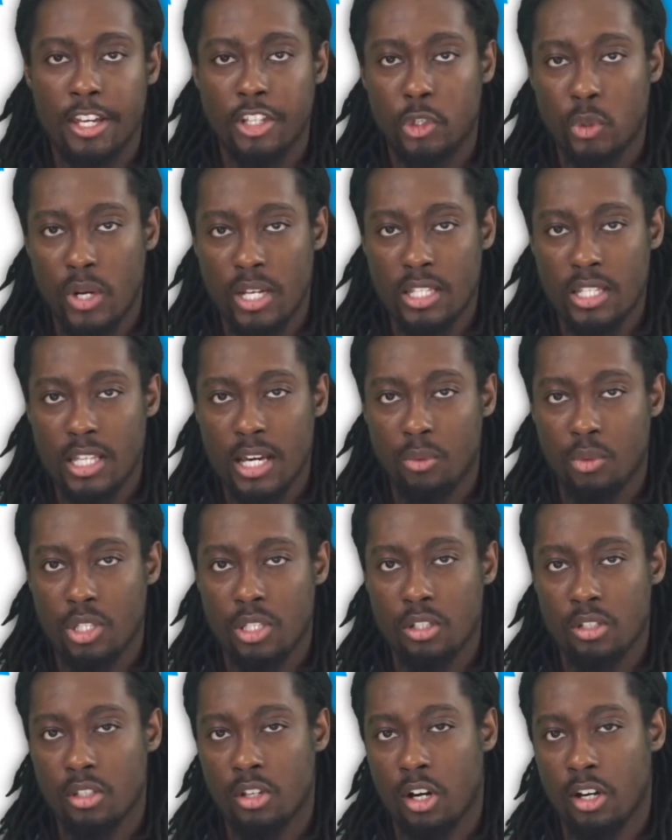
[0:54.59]
It's crazy that we're
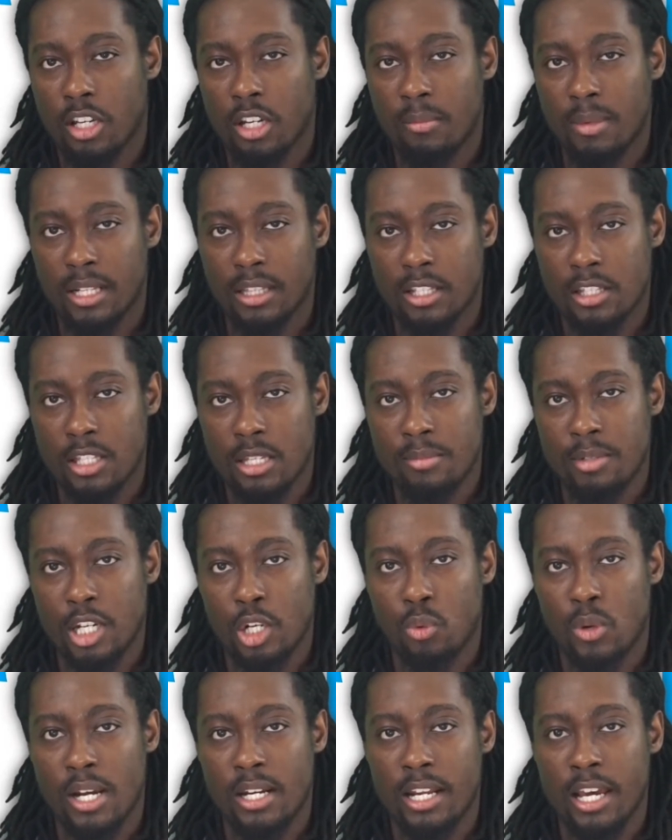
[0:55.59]
still talking about this
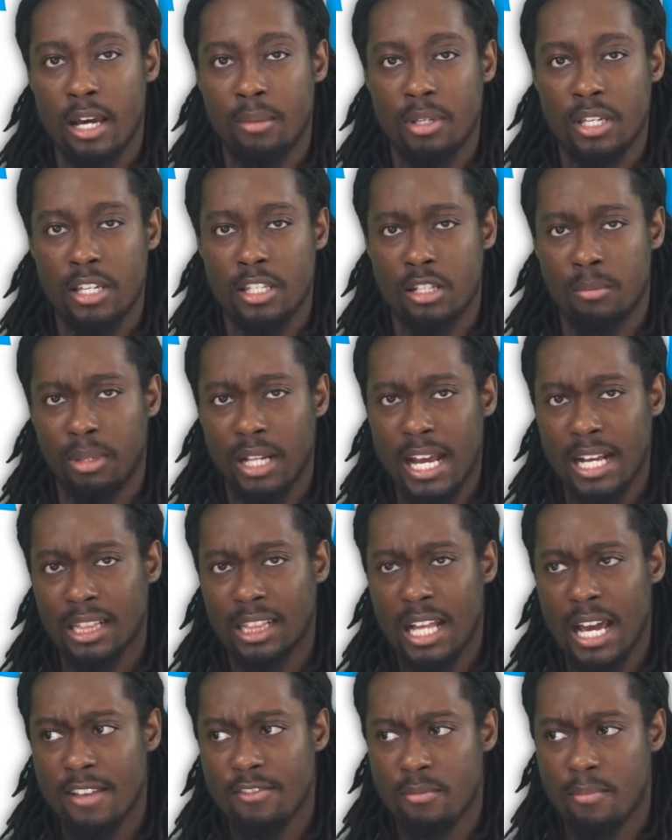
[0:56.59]
subject right now because the Black
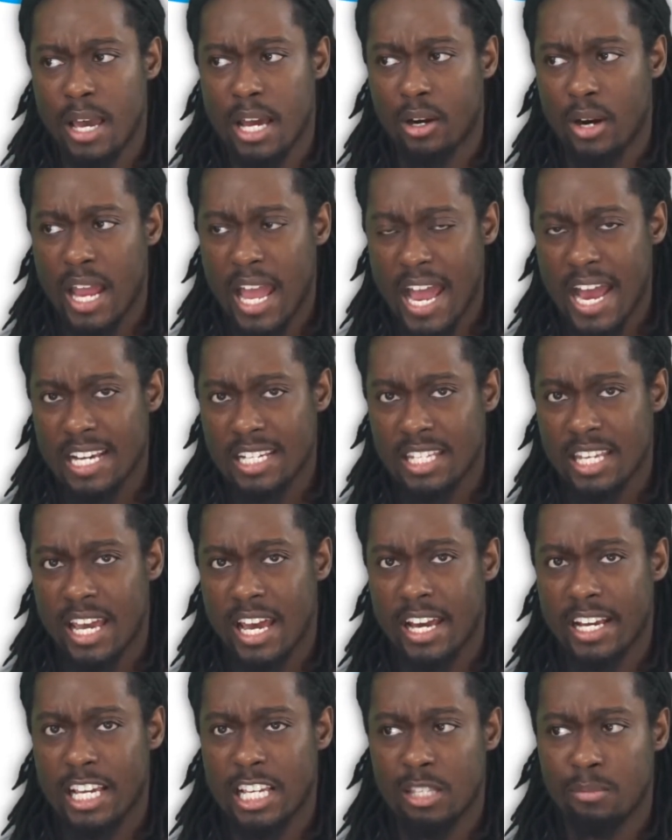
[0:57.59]
Lives Matter
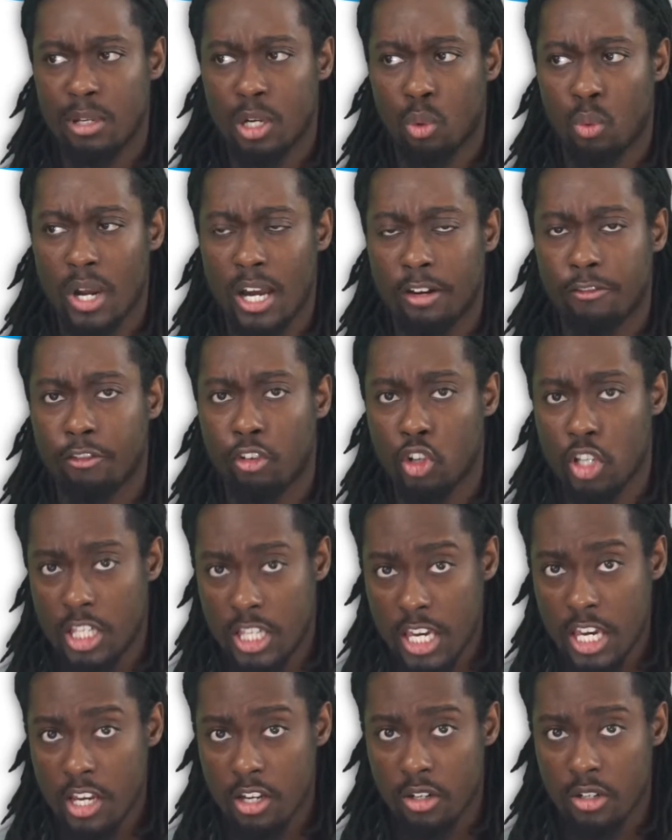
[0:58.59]
hashtag has been around for
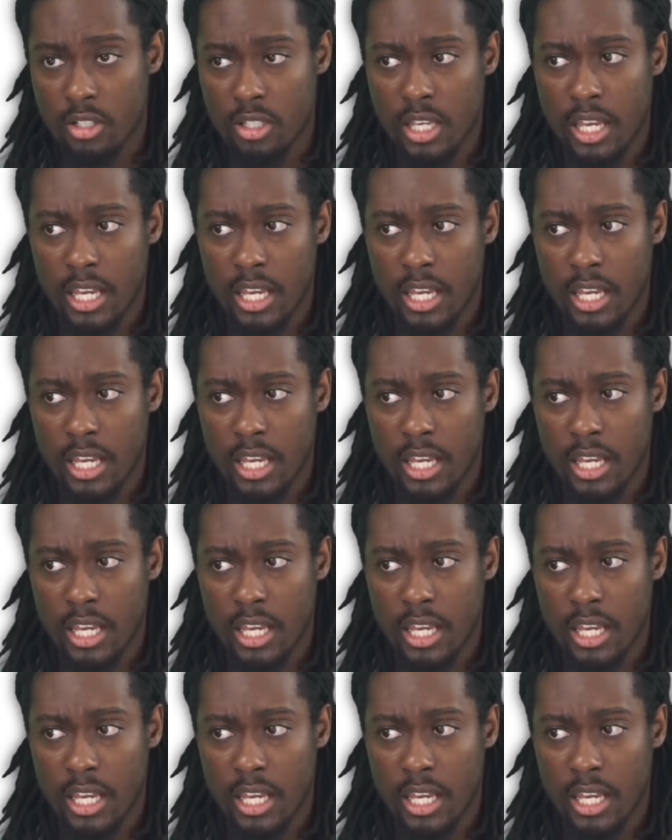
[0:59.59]
years,